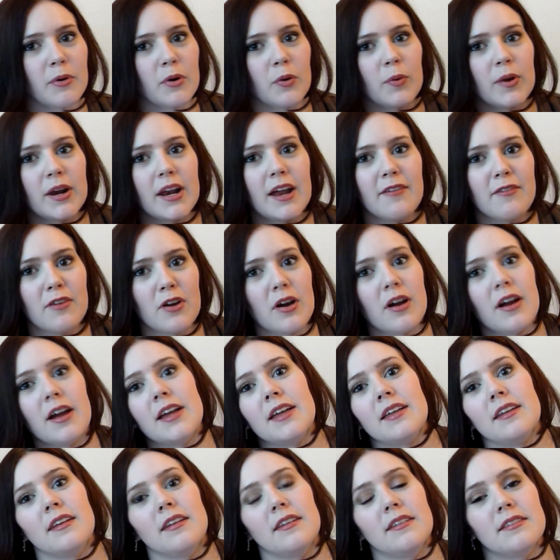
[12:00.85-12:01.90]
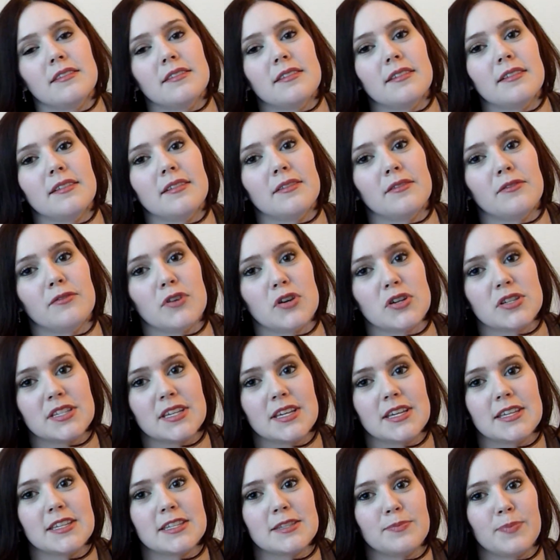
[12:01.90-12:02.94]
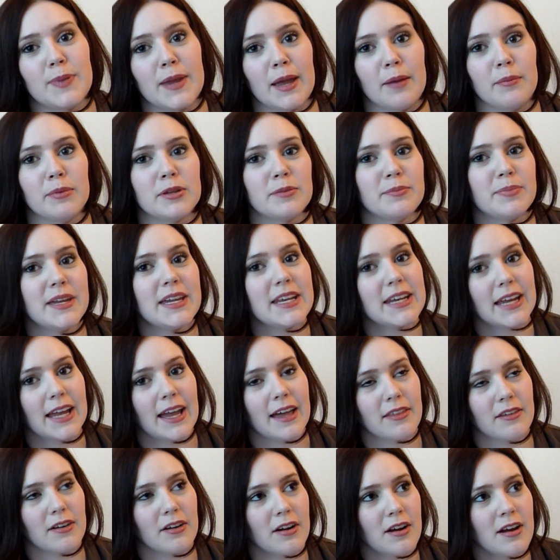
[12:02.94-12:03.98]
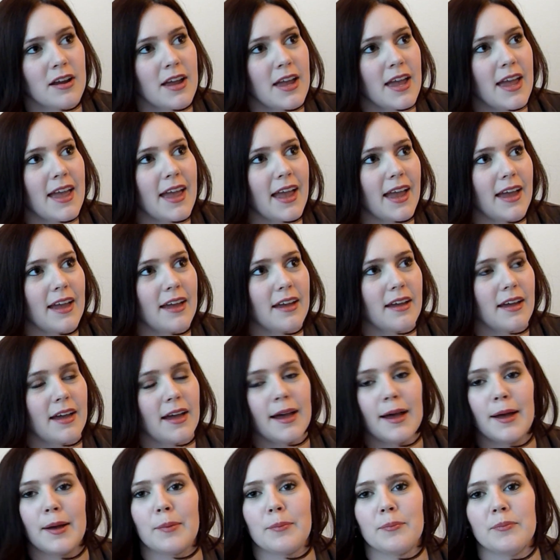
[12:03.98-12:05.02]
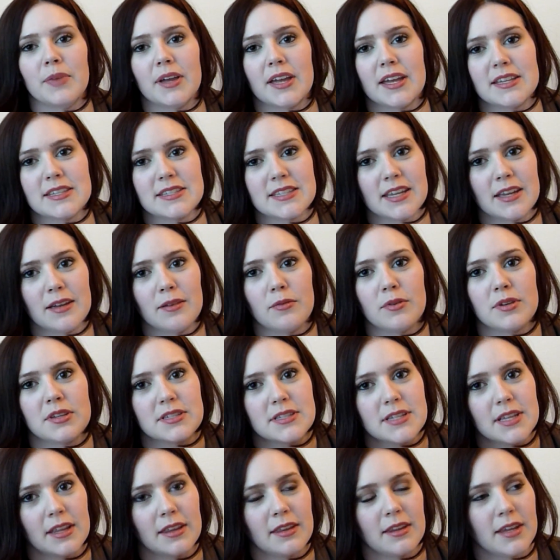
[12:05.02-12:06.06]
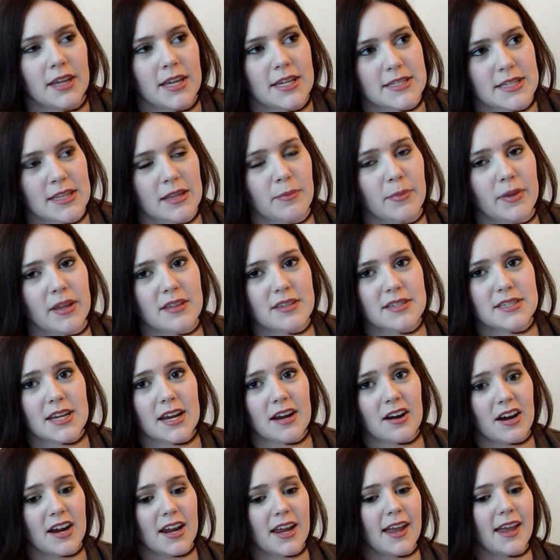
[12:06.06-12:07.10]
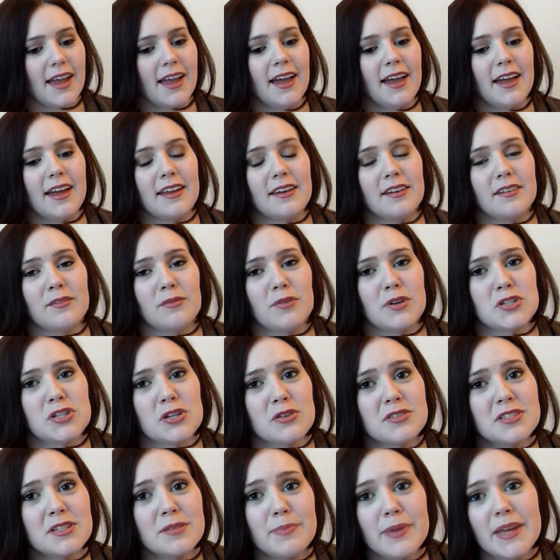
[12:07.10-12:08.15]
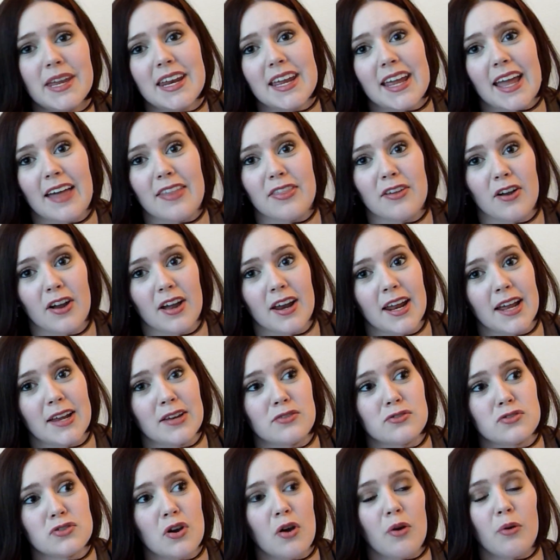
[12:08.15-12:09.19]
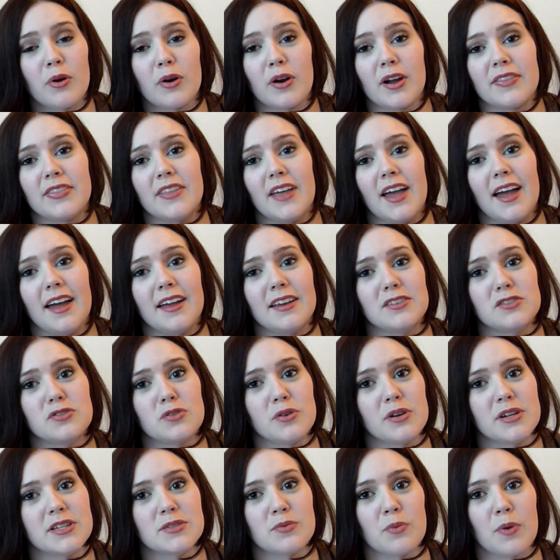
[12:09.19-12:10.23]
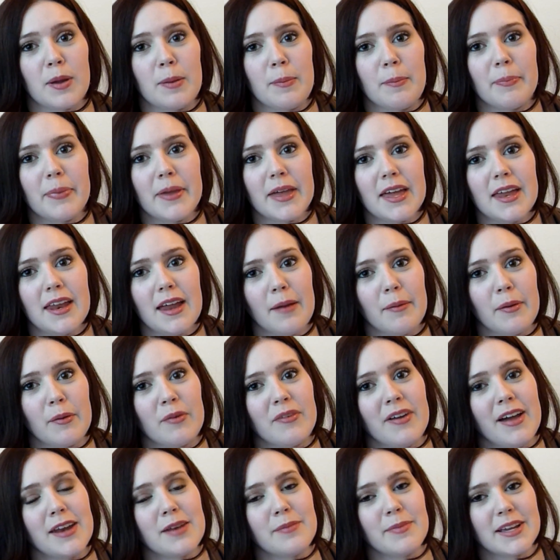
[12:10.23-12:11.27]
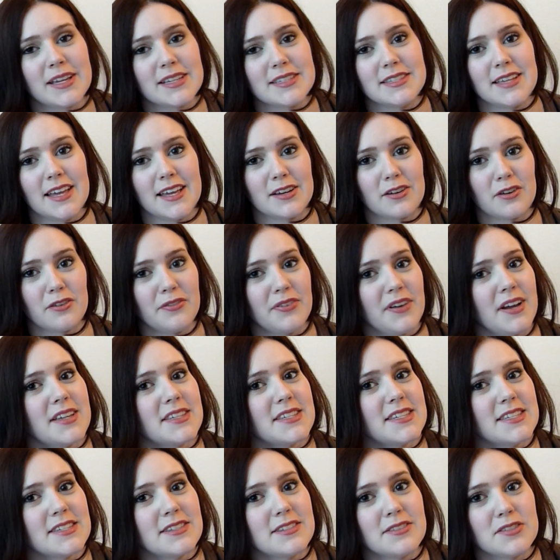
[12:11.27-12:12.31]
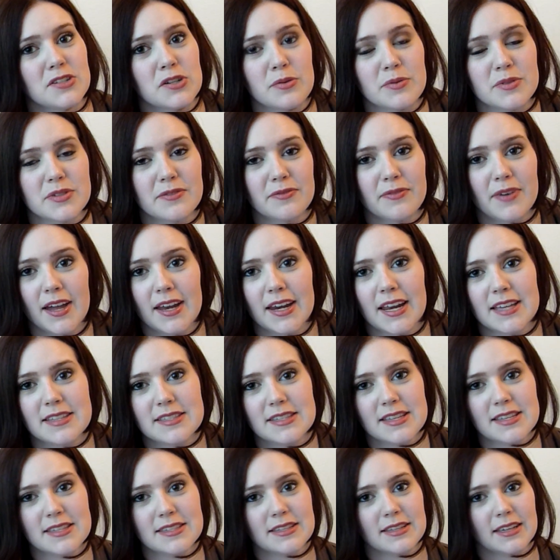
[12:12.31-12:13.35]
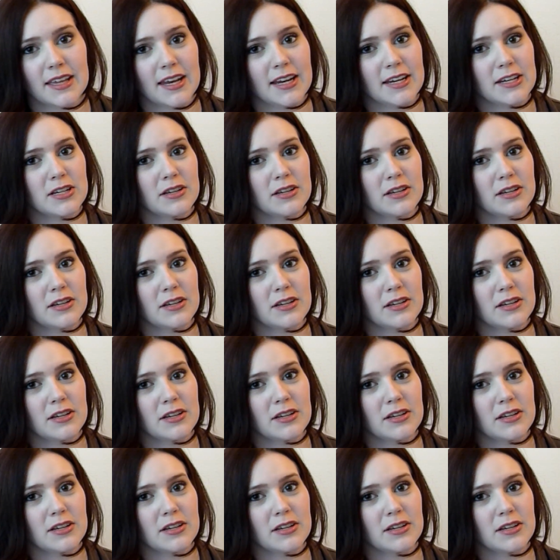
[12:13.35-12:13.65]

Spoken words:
or whatever, and versus being able to be together because he's in the military, and we chose to be together, and I don't regret that choice one bit. I mean, we've had to make sacrifices in terms of finances and